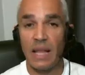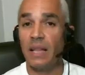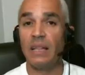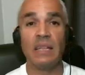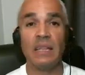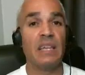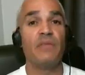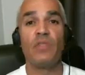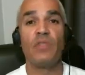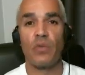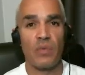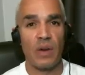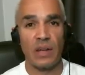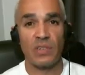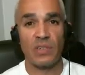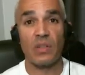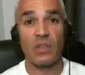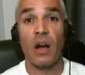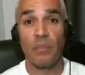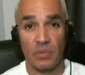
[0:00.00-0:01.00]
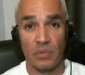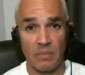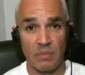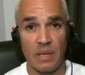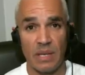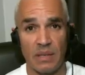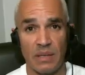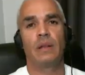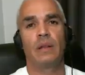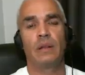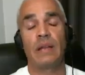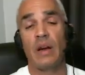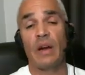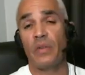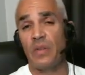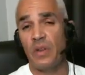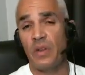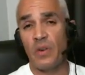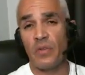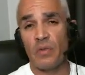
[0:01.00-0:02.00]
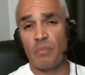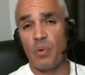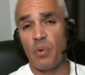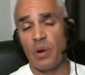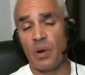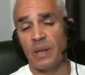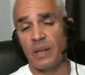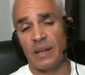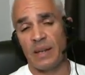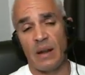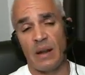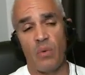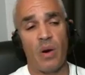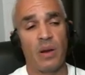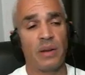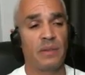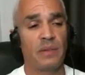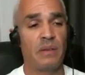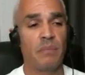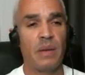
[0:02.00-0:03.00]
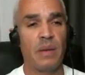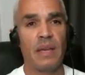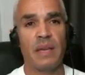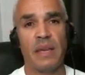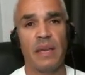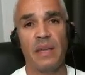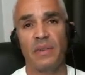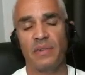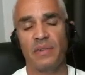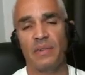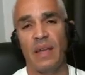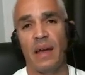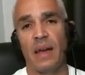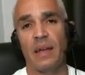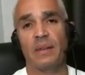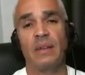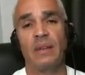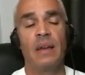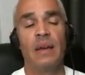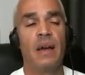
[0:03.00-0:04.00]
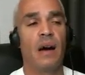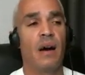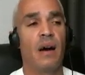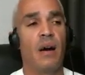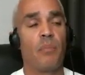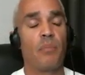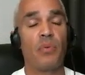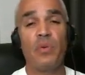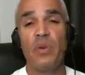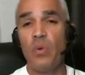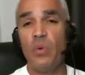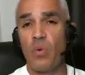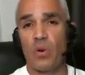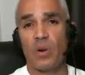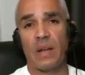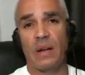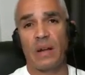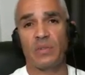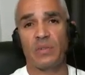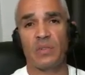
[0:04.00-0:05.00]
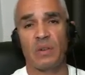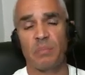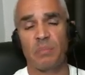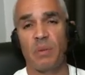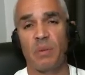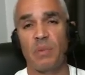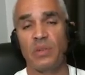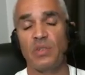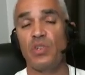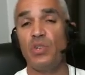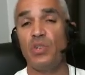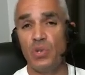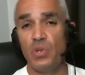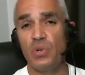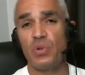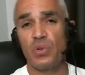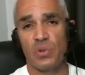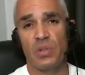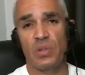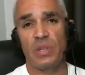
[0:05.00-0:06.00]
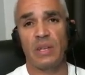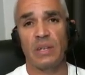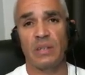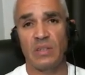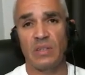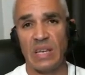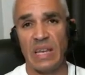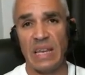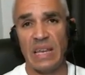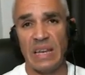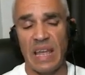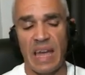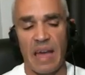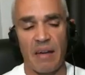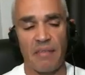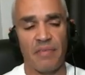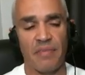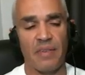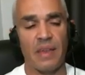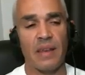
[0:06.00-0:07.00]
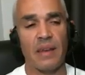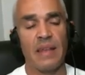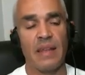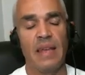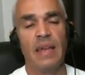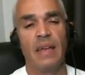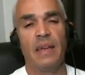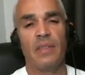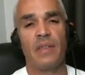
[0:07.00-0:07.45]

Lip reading: Leave the rest up to me. Now, the other point that I wanted to make is that pre-workout supplements usually contain caffeine.